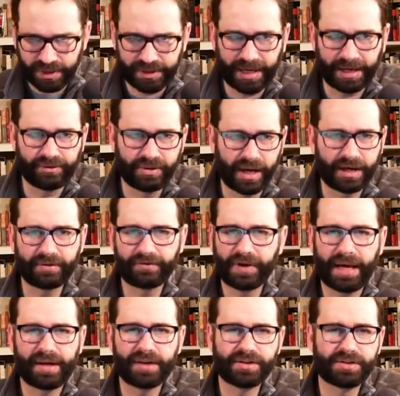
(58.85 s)
Now, none of
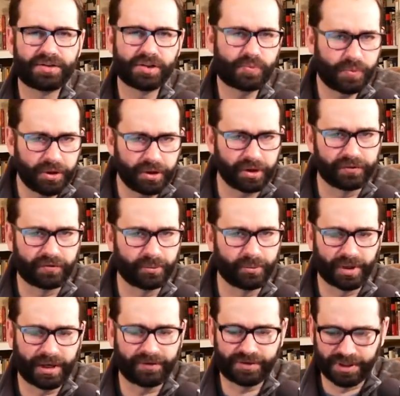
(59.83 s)
that is disputed
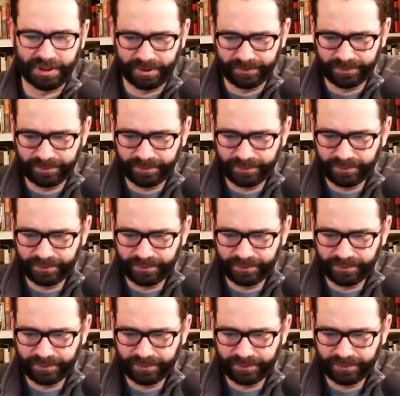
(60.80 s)
from what I've seen.